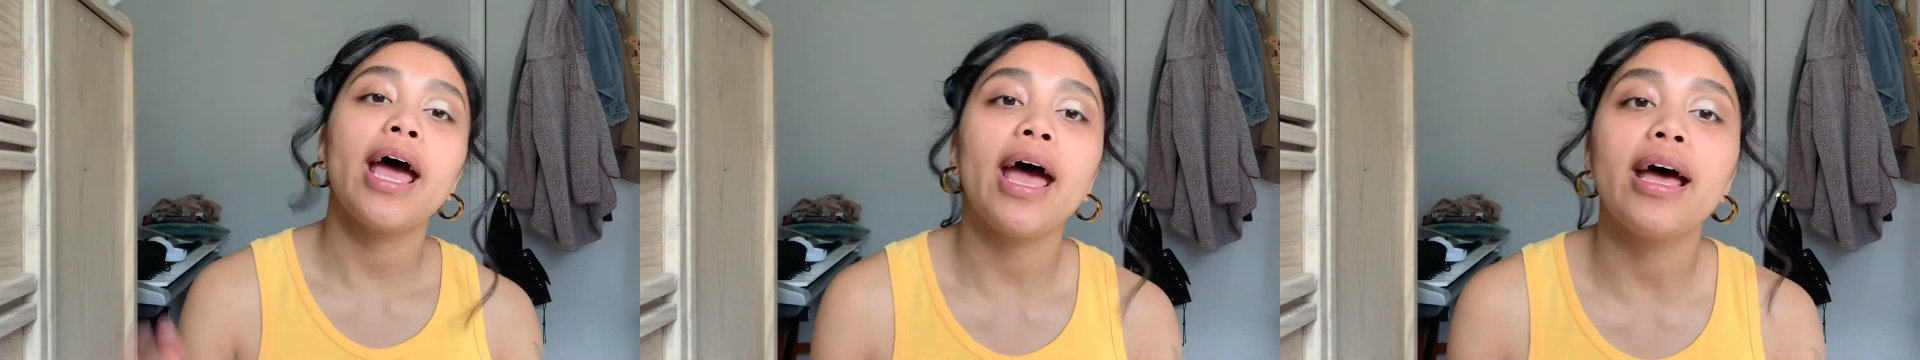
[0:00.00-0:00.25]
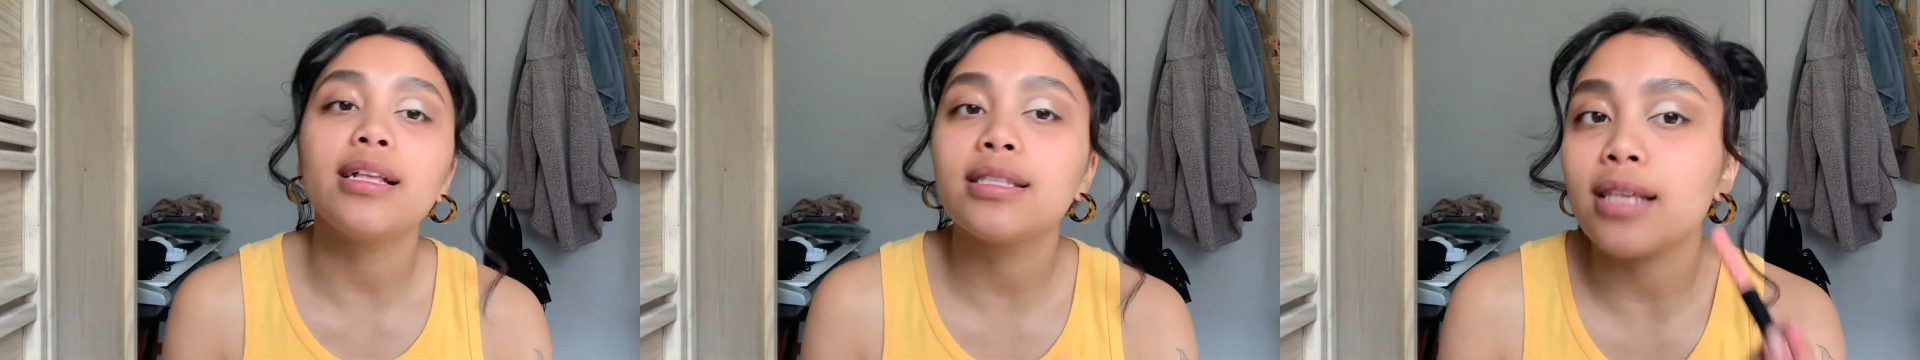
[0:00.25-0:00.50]

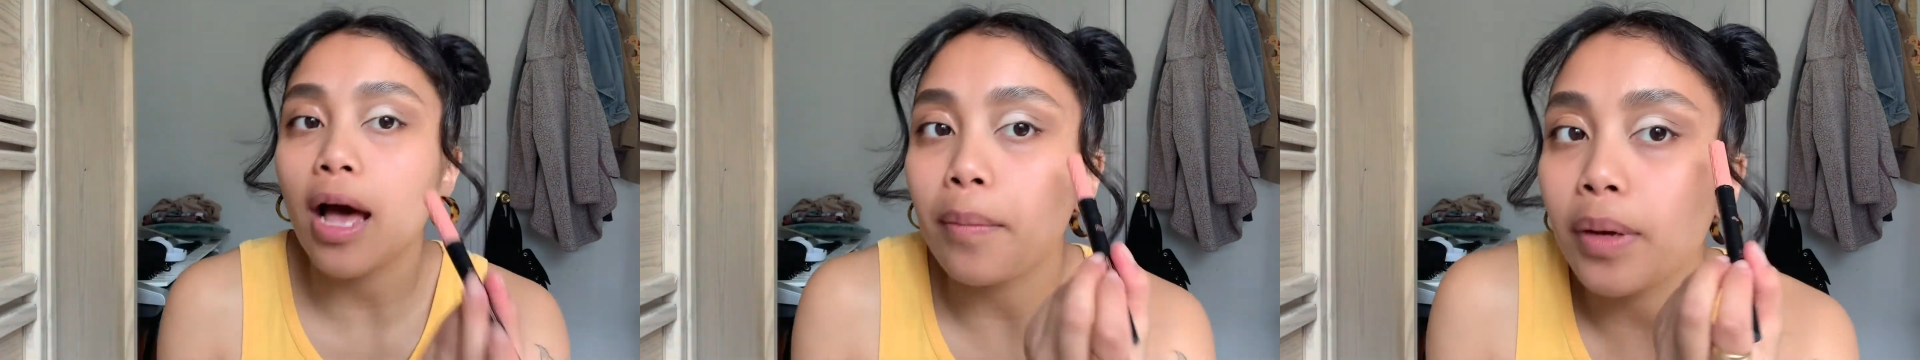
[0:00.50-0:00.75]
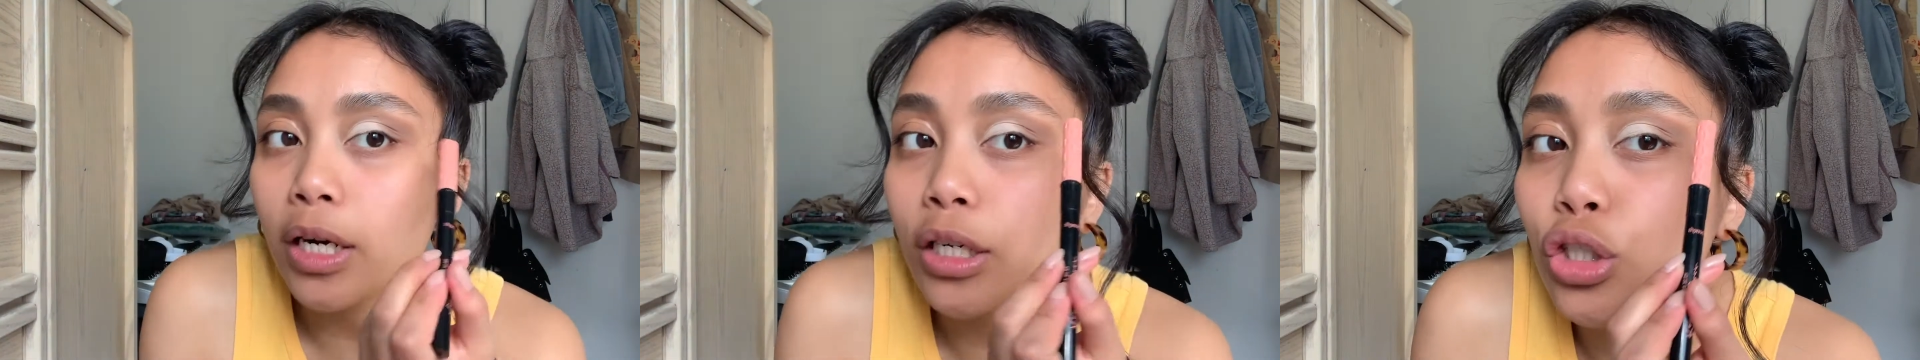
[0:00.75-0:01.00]
and I'm
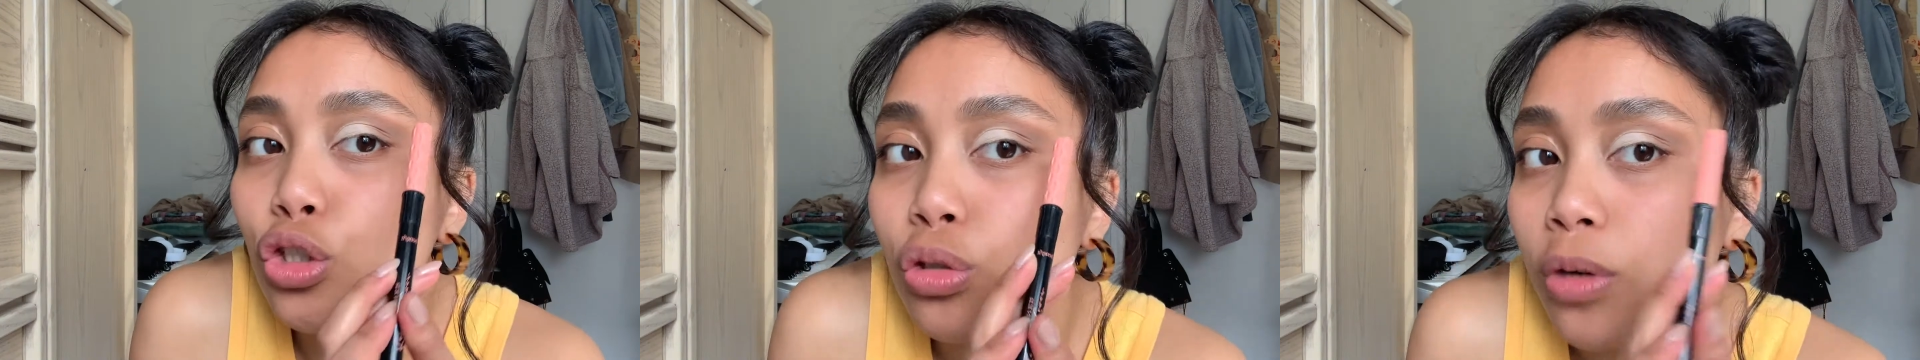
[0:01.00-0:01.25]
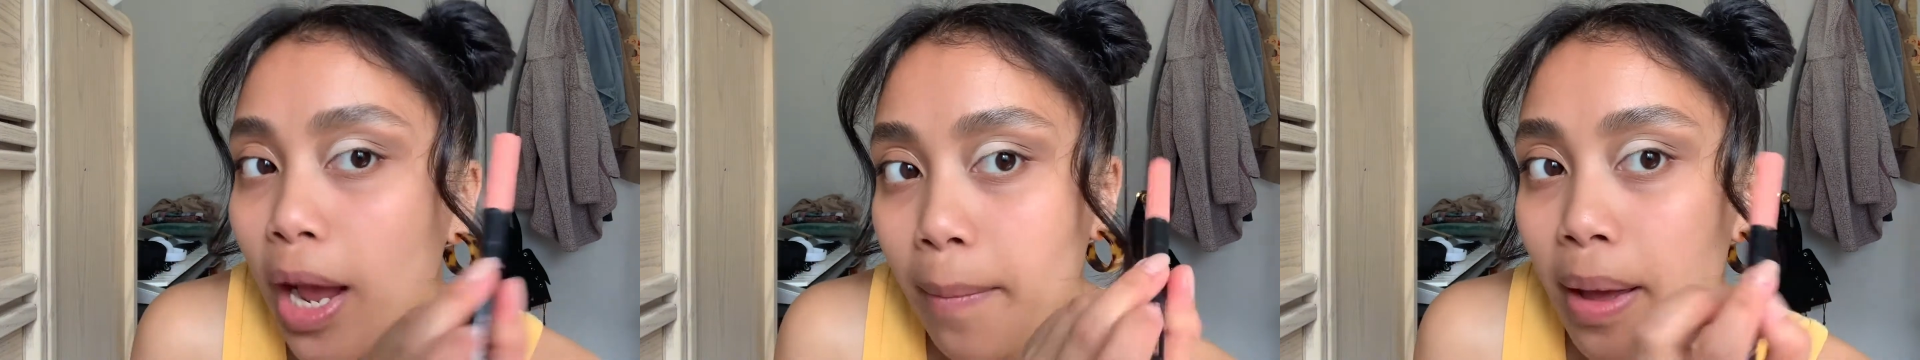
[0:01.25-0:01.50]
gonna
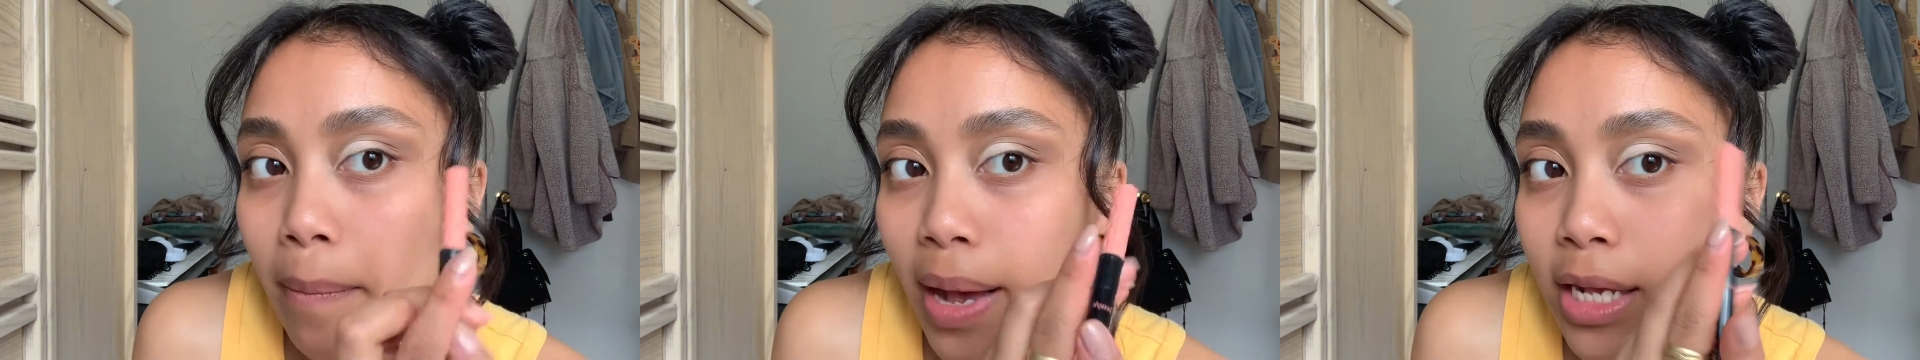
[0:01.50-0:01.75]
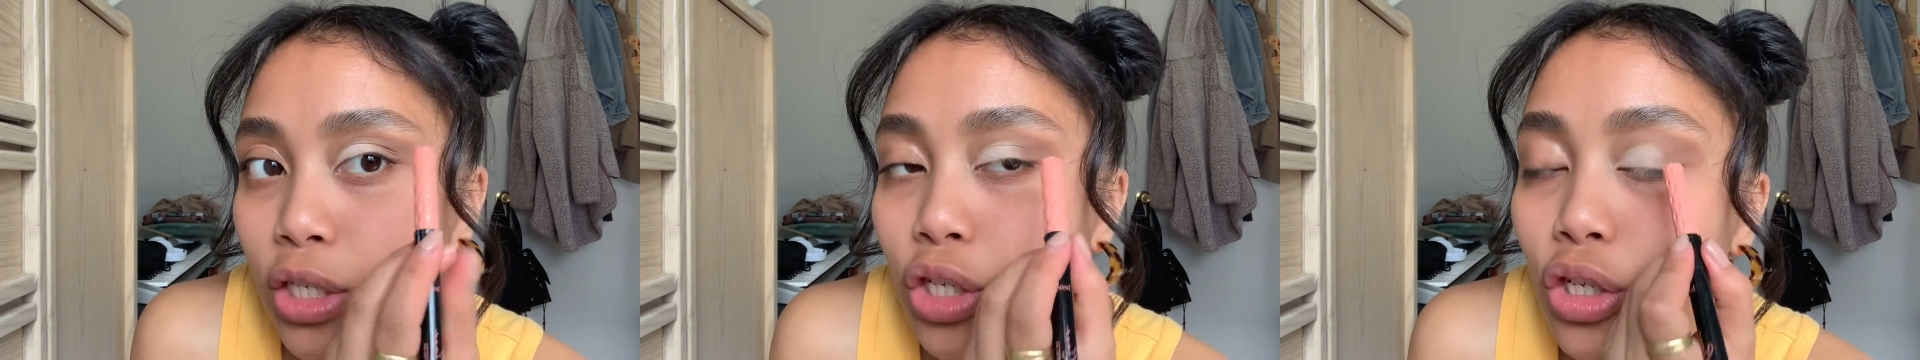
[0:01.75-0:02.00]
try my
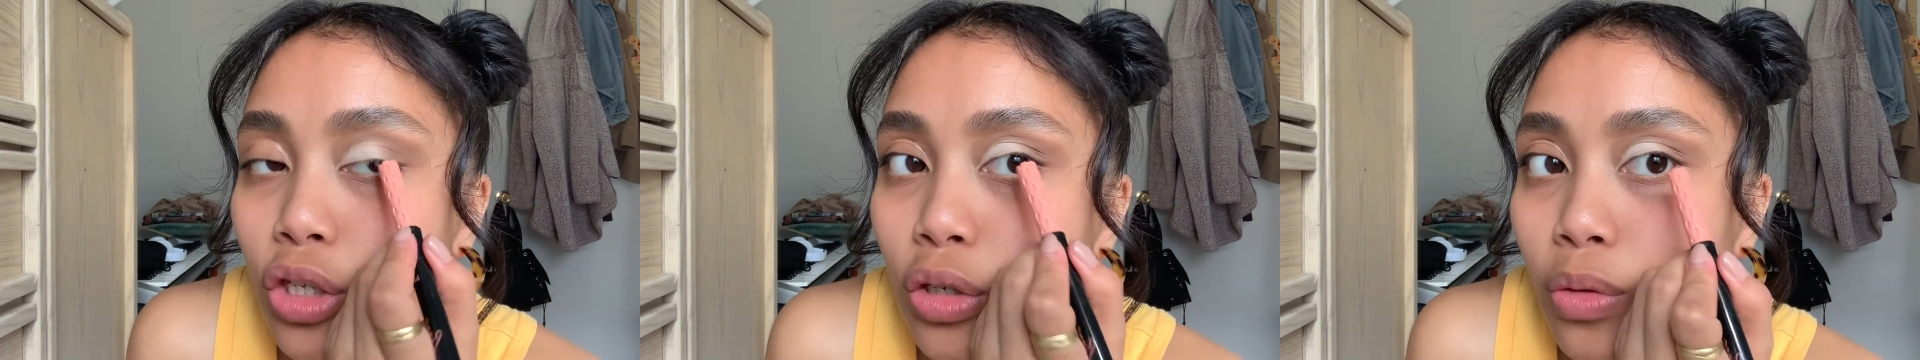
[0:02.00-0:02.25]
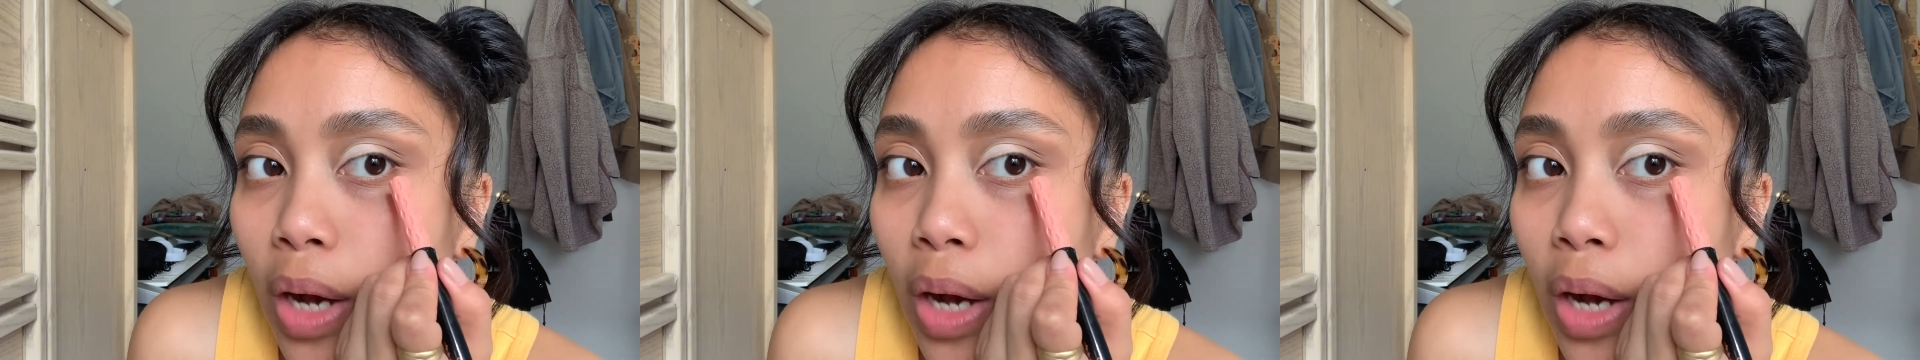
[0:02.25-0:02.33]
best to do